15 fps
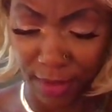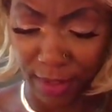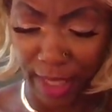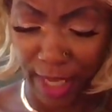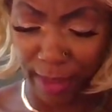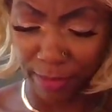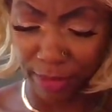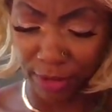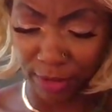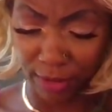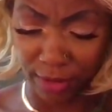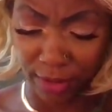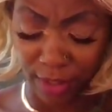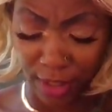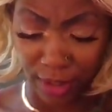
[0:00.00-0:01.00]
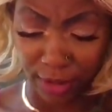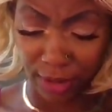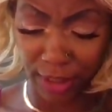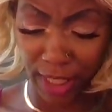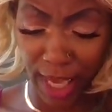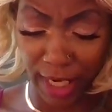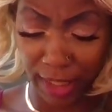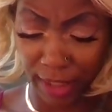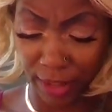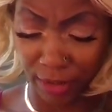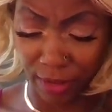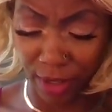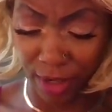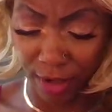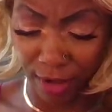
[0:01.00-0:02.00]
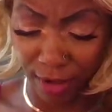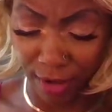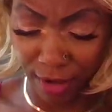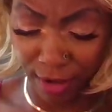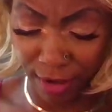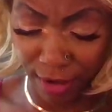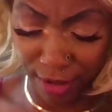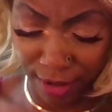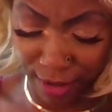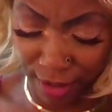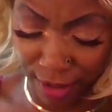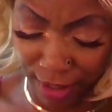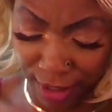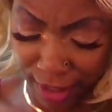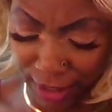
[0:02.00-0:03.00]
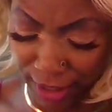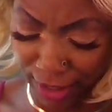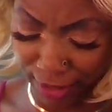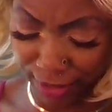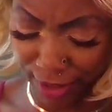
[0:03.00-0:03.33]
Okay, but she got a little uh, uh, uh, uh, uh, under uh, the